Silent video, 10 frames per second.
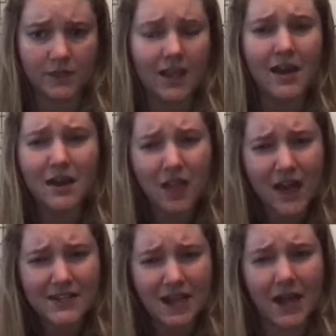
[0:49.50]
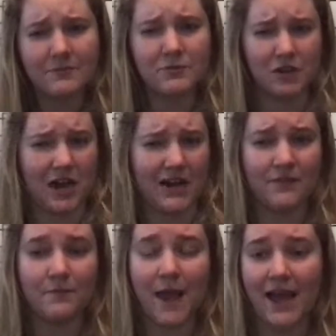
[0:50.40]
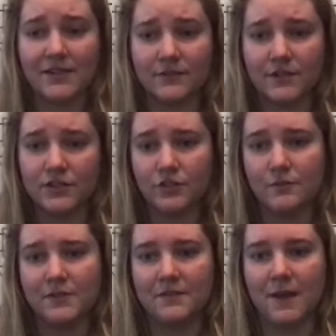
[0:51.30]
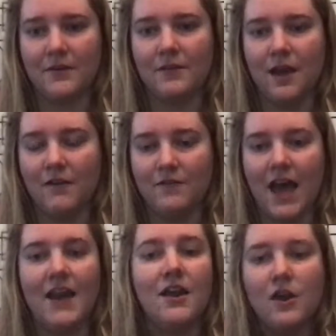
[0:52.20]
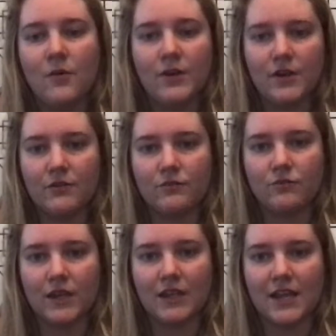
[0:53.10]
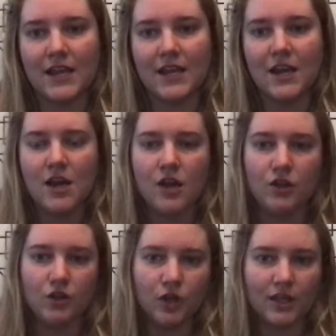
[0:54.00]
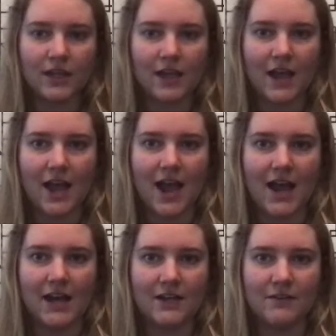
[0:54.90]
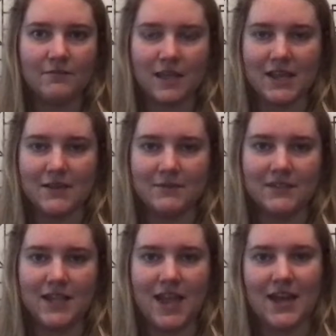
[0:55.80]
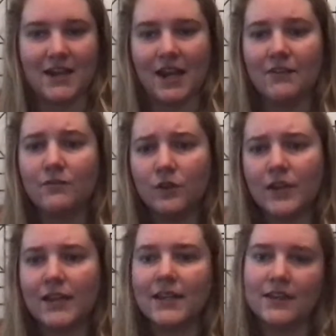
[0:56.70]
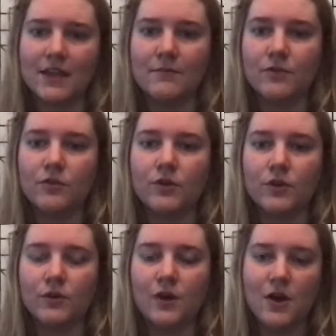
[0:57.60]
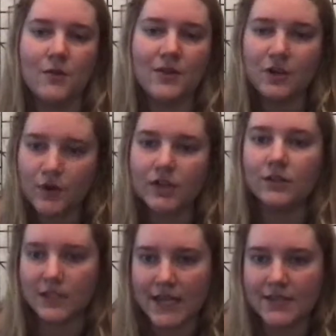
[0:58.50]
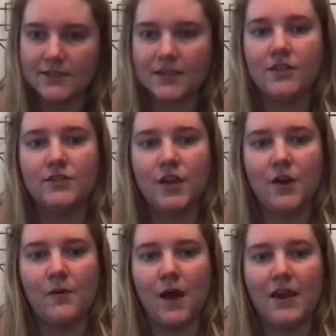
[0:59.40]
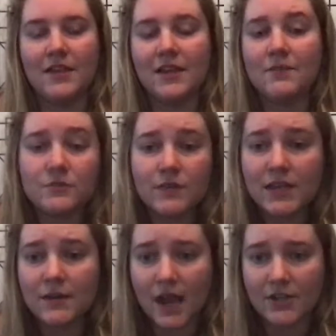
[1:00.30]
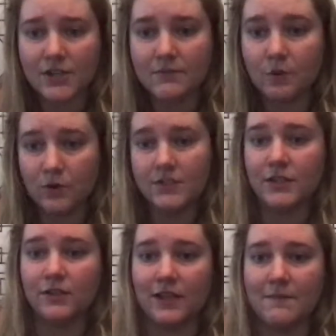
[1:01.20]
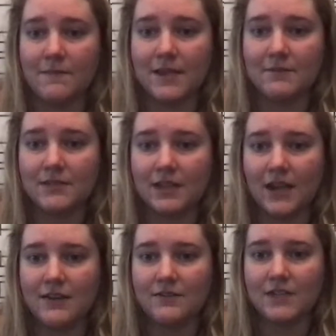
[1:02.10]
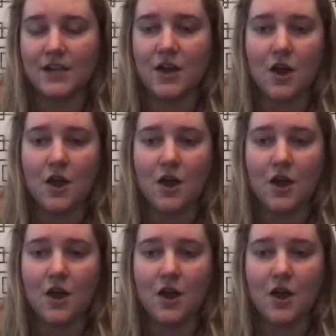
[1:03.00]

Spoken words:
And a lot of times we're kind of passive consumers of that. We don't really look at memes and kind of look at them with a critical lens. So I think it was really actually important to look at memes to kind of see,